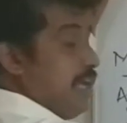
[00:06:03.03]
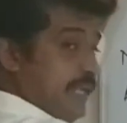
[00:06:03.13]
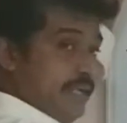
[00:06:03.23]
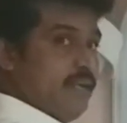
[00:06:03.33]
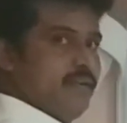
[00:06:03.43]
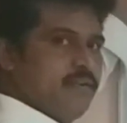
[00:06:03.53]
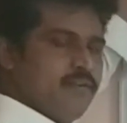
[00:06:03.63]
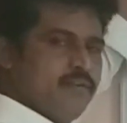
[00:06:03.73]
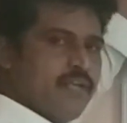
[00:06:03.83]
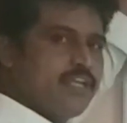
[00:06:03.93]
n.
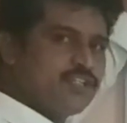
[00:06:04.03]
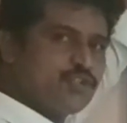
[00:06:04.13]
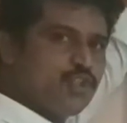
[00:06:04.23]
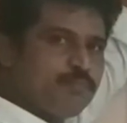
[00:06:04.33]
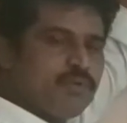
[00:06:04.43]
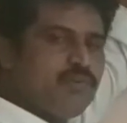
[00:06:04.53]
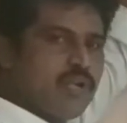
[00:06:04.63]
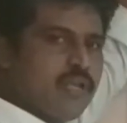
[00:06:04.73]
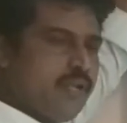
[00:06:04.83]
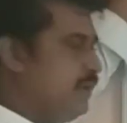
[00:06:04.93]
X to the power
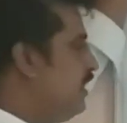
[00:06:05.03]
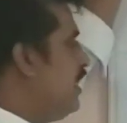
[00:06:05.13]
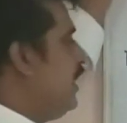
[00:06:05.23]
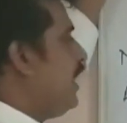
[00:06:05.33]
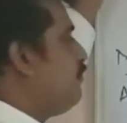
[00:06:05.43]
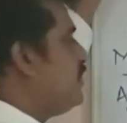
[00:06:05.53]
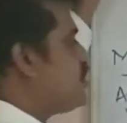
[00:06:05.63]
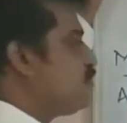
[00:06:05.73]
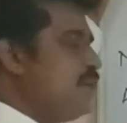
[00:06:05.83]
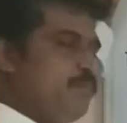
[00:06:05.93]
n. N
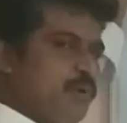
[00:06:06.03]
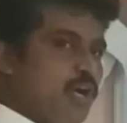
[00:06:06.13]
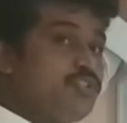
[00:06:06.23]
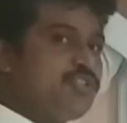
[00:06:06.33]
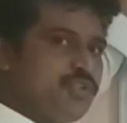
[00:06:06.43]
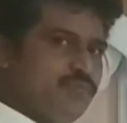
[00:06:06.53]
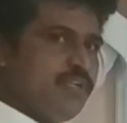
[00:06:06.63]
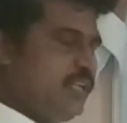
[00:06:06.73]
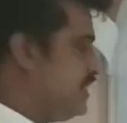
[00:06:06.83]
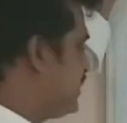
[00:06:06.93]
must be a positive
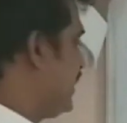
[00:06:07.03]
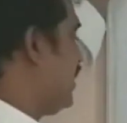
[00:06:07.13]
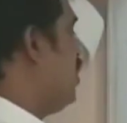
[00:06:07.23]
integer.